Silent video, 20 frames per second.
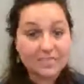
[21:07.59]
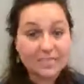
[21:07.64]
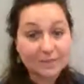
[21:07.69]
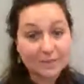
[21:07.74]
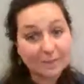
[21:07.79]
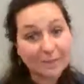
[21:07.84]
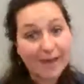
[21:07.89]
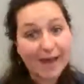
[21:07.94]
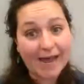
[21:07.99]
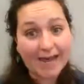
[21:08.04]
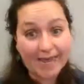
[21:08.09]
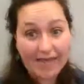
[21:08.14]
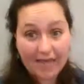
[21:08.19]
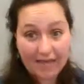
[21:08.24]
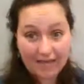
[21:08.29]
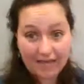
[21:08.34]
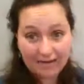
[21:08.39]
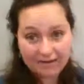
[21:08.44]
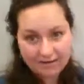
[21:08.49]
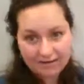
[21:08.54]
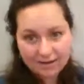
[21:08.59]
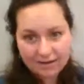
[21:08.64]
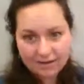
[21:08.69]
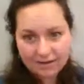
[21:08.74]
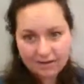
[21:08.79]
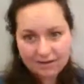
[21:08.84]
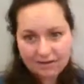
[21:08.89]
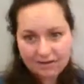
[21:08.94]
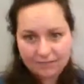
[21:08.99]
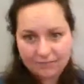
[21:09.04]
spying
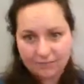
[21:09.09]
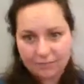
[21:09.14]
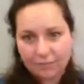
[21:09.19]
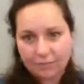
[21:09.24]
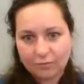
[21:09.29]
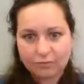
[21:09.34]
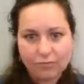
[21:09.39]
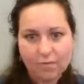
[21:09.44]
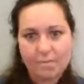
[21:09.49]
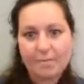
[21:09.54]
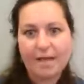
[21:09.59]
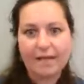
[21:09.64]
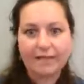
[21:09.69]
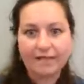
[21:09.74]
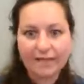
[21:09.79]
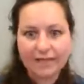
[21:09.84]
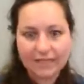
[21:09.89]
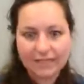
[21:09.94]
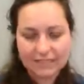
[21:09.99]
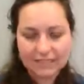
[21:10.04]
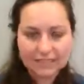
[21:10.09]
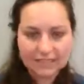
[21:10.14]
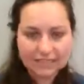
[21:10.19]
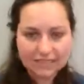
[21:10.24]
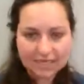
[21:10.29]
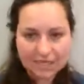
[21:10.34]
for rebellion.